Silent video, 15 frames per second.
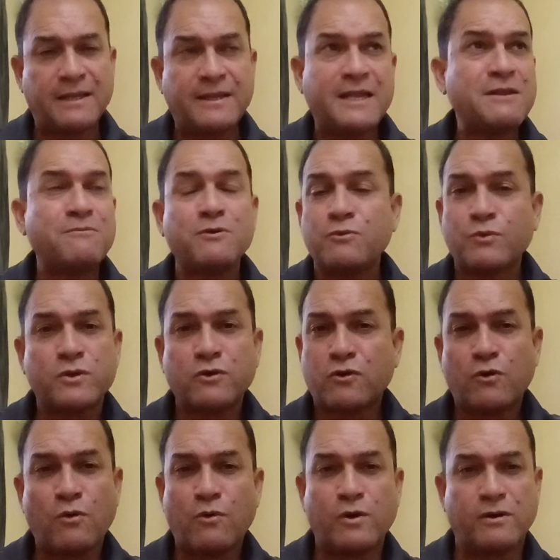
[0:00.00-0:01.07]
not even with your
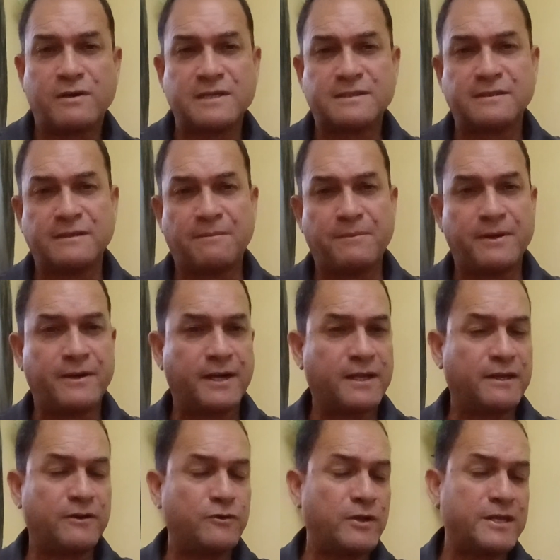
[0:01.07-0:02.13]
coworkers in America,
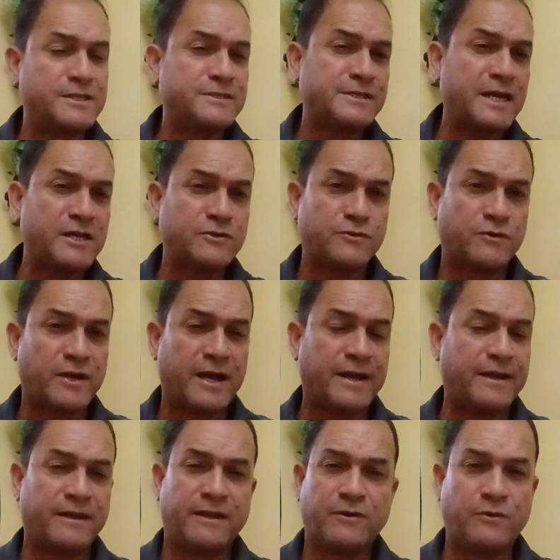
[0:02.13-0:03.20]
in the United States or
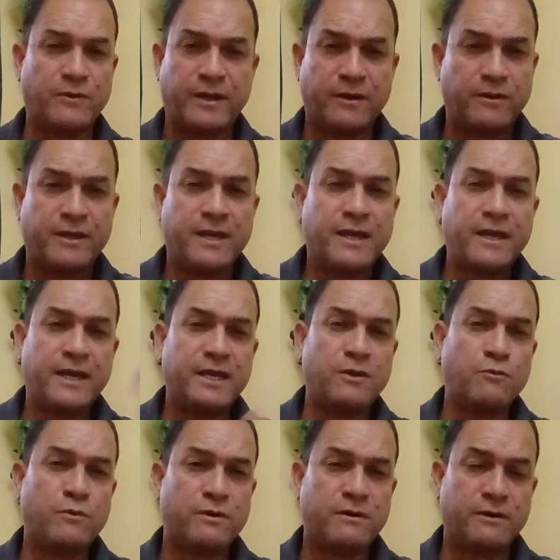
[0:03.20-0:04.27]
Canada or
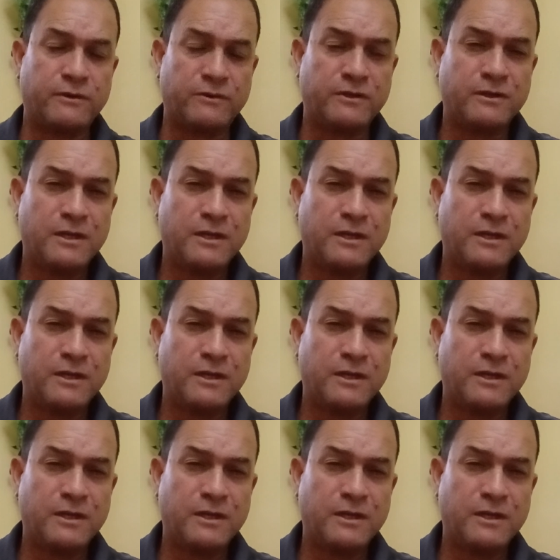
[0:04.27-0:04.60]
anywhere, in